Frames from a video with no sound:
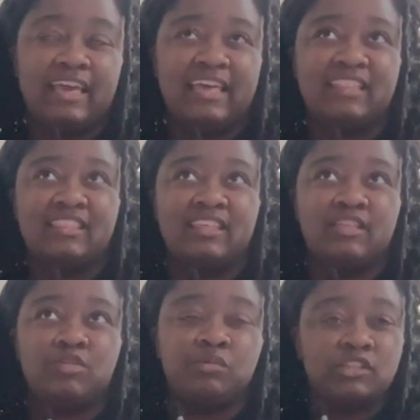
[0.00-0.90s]
in
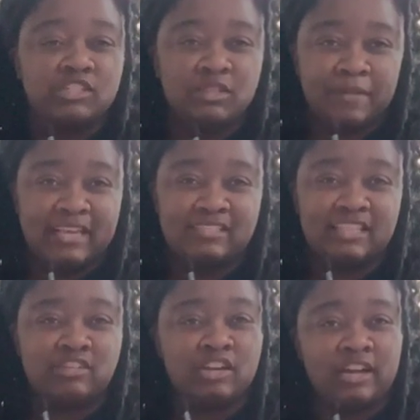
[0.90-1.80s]
the thriller space
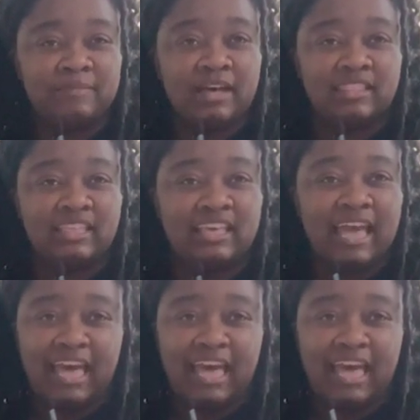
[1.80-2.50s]
that are talking about the